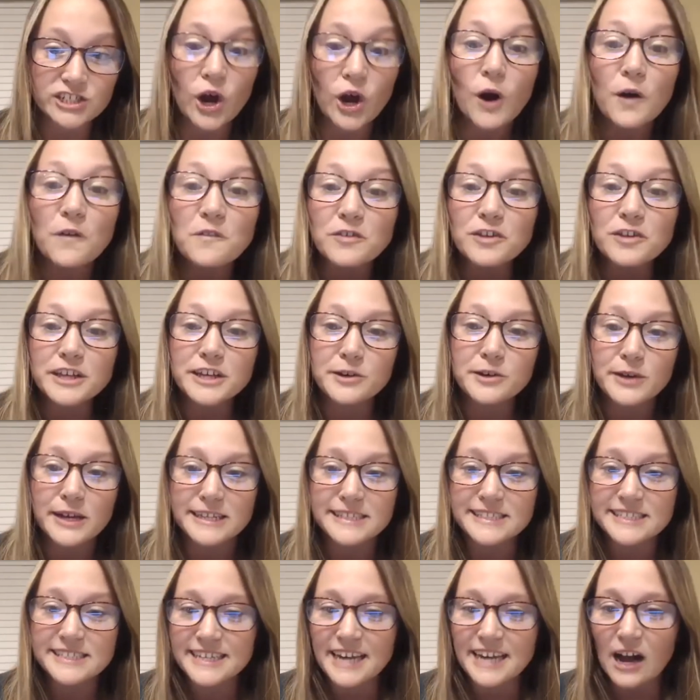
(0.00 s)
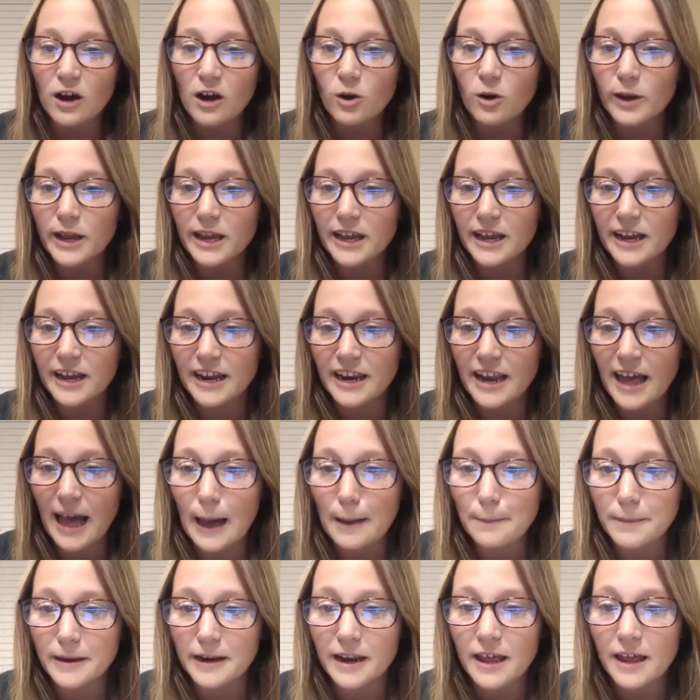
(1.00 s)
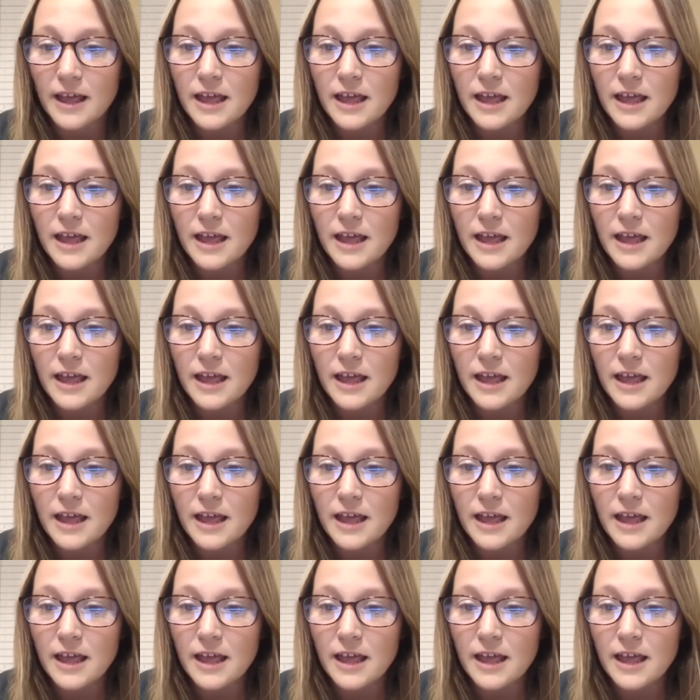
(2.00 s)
Hopefully you can see how quick it can happen.